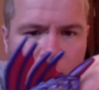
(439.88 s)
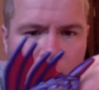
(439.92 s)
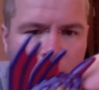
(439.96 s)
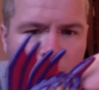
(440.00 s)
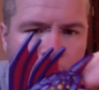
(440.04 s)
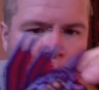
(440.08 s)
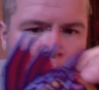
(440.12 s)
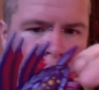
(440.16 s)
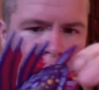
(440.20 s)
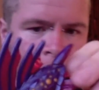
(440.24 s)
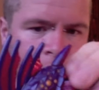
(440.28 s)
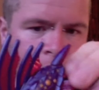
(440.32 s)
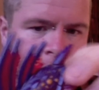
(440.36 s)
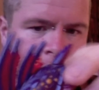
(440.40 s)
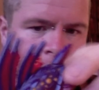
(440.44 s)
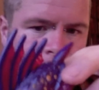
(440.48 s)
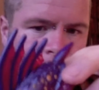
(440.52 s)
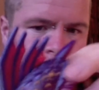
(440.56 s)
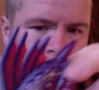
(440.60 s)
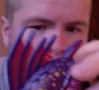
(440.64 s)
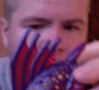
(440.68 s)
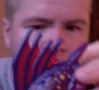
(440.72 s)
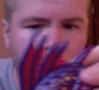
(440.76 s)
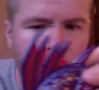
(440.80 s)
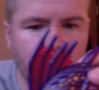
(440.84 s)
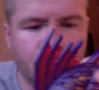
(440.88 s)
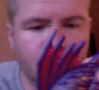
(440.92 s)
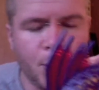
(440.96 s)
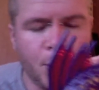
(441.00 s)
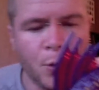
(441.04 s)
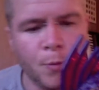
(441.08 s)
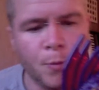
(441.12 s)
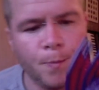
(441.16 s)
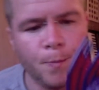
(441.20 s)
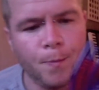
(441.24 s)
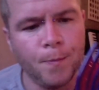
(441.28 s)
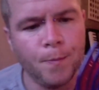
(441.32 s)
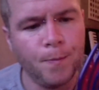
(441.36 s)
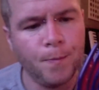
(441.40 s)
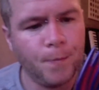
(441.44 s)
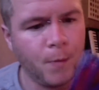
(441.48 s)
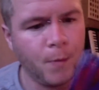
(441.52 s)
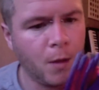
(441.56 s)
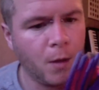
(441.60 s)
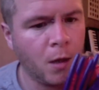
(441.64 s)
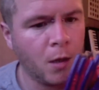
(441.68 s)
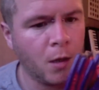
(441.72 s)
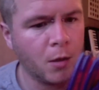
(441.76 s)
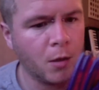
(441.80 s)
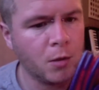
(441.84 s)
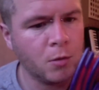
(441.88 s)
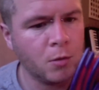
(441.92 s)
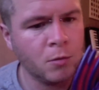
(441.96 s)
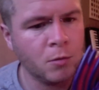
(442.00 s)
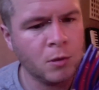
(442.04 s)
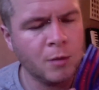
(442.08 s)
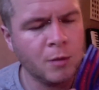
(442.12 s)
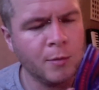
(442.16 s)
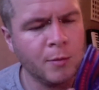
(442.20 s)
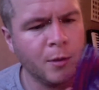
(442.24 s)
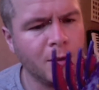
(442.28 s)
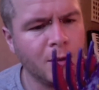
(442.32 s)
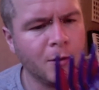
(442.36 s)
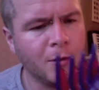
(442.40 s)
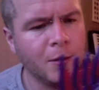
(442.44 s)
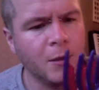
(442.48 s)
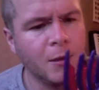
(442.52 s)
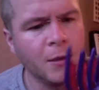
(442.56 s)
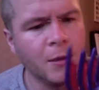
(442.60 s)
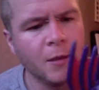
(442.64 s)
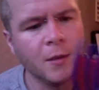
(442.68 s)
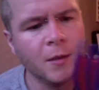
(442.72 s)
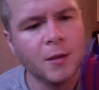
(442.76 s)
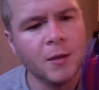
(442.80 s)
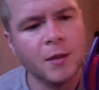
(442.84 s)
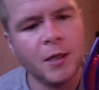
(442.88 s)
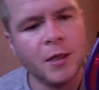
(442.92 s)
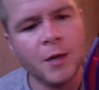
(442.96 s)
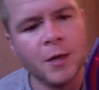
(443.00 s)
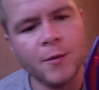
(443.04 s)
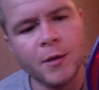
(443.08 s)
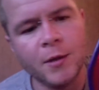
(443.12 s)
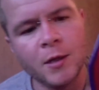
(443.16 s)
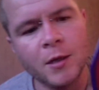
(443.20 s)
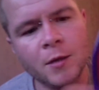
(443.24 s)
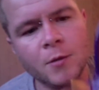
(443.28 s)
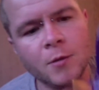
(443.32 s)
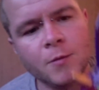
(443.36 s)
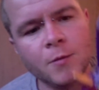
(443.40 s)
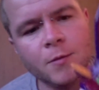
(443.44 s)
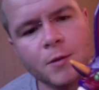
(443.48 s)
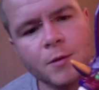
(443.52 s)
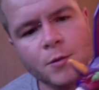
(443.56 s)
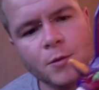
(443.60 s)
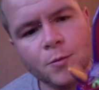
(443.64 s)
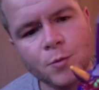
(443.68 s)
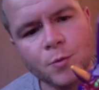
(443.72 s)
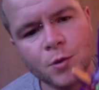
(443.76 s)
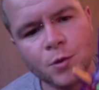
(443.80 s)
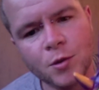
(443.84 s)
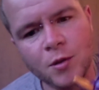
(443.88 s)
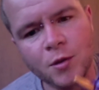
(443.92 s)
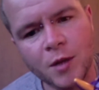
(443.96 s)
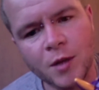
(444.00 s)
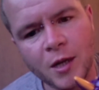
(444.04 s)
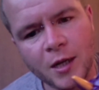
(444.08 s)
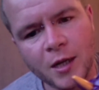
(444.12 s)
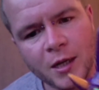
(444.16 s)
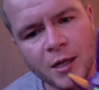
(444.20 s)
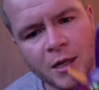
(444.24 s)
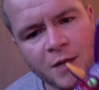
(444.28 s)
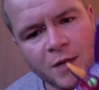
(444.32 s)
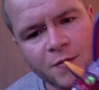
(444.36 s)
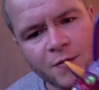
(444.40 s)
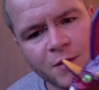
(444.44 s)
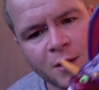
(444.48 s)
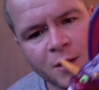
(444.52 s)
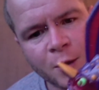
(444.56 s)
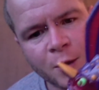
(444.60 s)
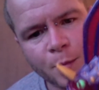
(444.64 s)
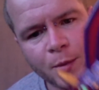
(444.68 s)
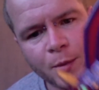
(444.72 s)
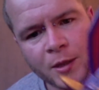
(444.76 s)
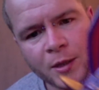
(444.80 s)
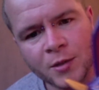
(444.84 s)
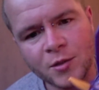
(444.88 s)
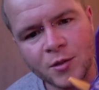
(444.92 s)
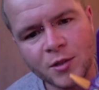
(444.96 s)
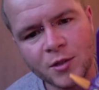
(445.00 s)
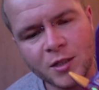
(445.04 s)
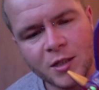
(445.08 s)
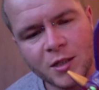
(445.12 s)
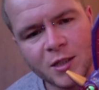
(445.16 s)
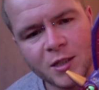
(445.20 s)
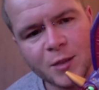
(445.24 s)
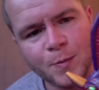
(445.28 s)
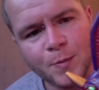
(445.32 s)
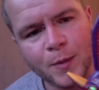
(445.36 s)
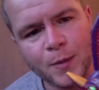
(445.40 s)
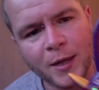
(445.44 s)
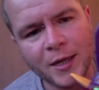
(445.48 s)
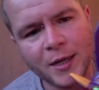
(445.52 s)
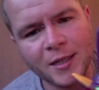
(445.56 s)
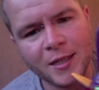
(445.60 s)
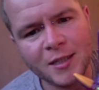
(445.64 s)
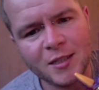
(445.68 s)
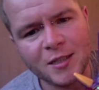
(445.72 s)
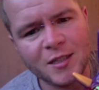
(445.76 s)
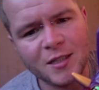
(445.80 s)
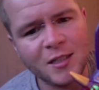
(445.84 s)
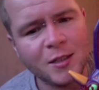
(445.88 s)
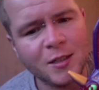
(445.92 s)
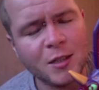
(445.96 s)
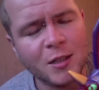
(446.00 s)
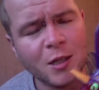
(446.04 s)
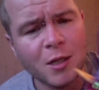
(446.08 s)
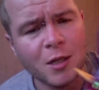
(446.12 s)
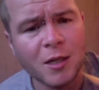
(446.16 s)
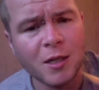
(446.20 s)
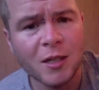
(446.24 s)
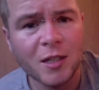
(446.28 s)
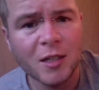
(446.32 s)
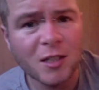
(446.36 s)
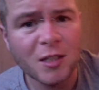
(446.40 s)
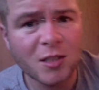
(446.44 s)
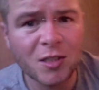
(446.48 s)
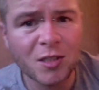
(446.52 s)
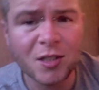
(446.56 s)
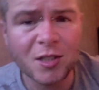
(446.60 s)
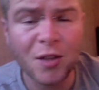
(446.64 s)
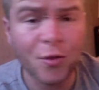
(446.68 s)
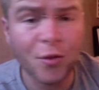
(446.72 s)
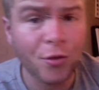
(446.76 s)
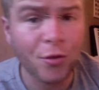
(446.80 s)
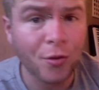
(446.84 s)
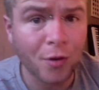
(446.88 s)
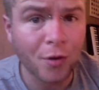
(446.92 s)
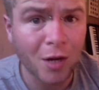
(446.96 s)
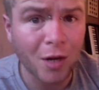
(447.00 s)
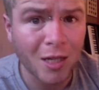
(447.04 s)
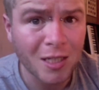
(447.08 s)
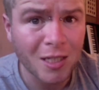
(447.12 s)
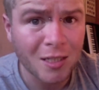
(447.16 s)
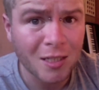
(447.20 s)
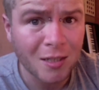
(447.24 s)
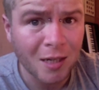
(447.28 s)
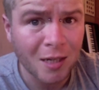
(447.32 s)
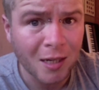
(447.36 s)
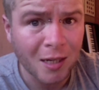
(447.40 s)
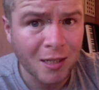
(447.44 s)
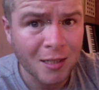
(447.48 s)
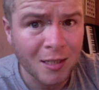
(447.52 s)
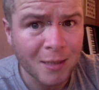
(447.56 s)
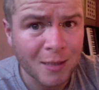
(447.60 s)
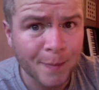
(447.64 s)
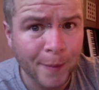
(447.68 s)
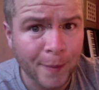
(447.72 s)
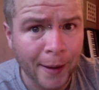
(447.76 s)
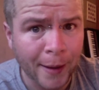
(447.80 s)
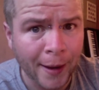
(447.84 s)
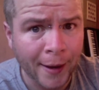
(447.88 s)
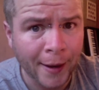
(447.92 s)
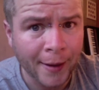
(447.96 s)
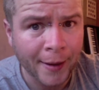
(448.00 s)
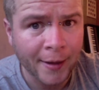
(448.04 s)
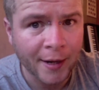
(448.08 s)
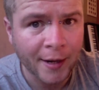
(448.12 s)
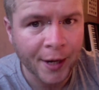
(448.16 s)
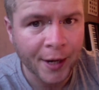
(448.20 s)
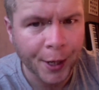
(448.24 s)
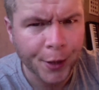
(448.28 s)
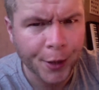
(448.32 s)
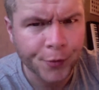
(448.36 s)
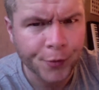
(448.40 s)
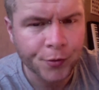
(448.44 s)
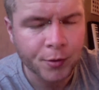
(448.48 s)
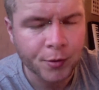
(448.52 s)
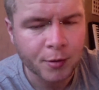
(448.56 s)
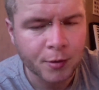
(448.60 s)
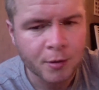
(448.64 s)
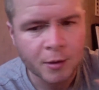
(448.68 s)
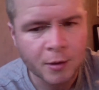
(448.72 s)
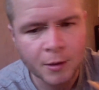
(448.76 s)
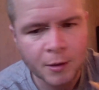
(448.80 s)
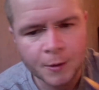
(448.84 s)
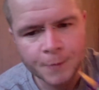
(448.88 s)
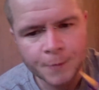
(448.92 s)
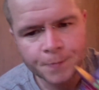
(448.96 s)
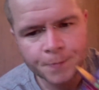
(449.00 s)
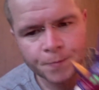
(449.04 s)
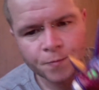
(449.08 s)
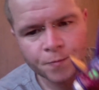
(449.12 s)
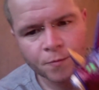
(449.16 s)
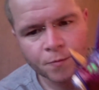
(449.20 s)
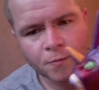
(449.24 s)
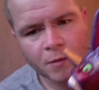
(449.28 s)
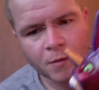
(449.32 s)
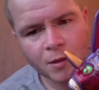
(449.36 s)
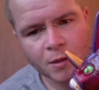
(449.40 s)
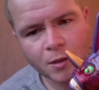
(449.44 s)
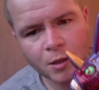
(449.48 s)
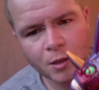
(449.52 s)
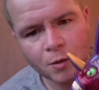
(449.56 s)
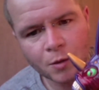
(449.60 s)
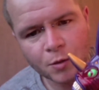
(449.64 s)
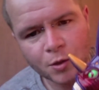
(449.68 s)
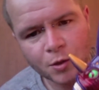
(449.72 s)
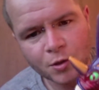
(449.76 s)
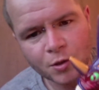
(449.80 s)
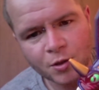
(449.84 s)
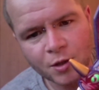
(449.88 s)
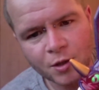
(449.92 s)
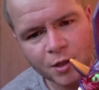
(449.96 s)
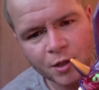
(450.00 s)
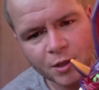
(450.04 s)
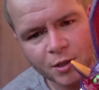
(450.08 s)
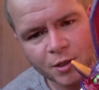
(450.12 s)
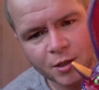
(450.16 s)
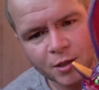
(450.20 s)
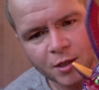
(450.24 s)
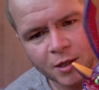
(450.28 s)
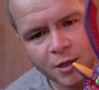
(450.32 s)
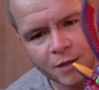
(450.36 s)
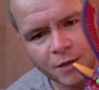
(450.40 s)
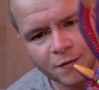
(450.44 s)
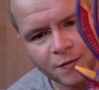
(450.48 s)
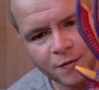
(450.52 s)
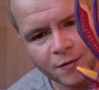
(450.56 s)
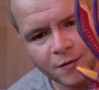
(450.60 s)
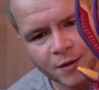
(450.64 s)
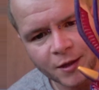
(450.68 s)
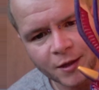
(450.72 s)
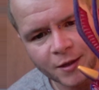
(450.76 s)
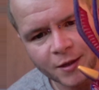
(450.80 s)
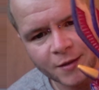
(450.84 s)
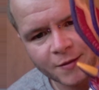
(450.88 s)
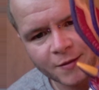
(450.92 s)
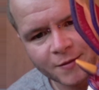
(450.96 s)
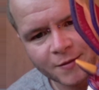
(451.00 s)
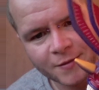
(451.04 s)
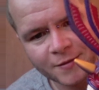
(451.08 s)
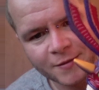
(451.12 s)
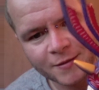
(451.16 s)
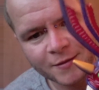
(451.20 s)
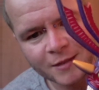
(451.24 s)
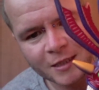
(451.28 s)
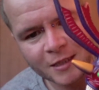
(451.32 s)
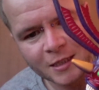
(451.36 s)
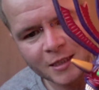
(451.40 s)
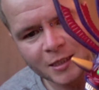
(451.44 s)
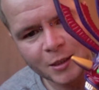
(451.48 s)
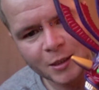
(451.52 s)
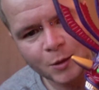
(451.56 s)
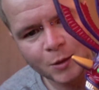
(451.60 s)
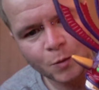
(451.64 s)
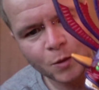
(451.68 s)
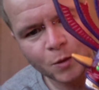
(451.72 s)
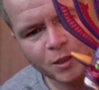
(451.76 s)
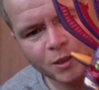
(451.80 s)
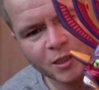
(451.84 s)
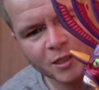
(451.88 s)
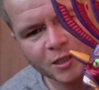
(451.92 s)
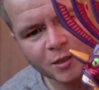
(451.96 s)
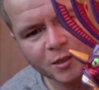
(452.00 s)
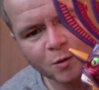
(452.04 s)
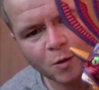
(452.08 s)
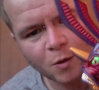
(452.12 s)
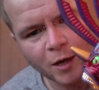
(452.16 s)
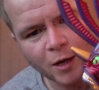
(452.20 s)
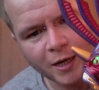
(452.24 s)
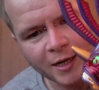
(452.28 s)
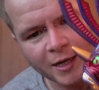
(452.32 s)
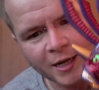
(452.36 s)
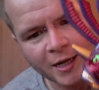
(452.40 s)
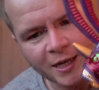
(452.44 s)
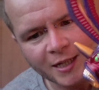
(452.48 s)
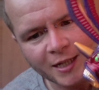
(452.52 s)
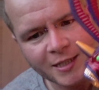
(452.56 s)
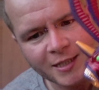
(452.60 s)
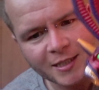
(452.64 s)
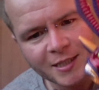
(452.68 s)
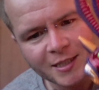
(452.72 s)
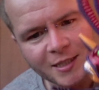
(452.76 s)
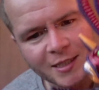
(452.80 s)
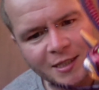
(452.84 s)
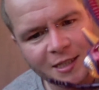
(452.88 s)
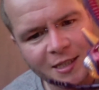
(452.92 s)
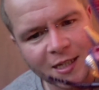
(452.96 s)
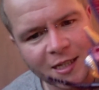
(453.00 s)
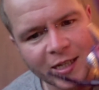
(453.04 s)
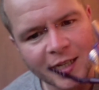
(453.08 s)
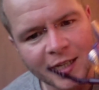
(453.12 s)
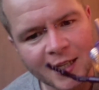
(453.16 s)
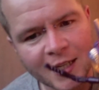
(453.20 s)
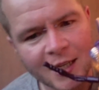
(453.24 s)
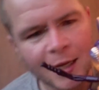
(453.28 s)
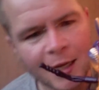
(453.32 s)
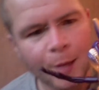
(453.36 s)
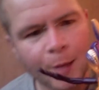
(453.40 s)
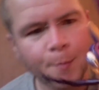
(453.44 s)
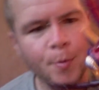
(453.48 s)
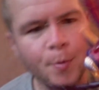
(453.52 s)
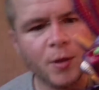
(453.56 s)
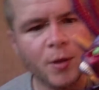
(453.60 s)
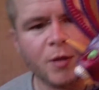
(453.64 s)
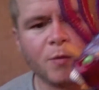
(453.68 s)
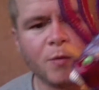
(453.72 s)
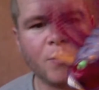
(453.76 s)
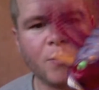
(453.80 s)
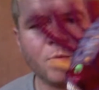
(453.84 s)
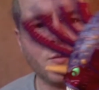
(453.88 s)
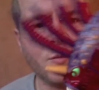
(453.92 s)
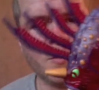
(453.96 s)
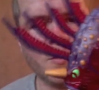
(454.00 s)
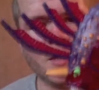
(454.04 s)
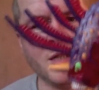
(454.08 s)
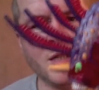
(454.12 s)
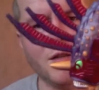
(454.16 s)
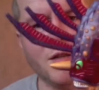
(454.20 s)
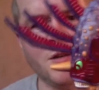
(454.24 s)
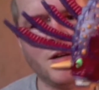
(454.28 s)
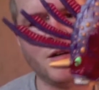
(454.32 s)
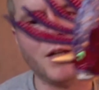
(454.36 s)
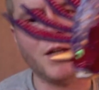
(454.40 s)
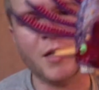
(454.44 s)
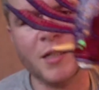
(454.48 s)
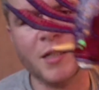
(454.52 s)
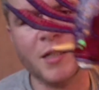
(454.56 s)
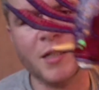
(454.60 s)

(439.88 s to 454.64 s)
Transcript: come on, stop your arsehole in the about. There we go. You do that, you lift it up, and you see the spines. This this is the thrusting spine action. So it does this kind of thing, which is quite nice, isn't it? But when you look at it,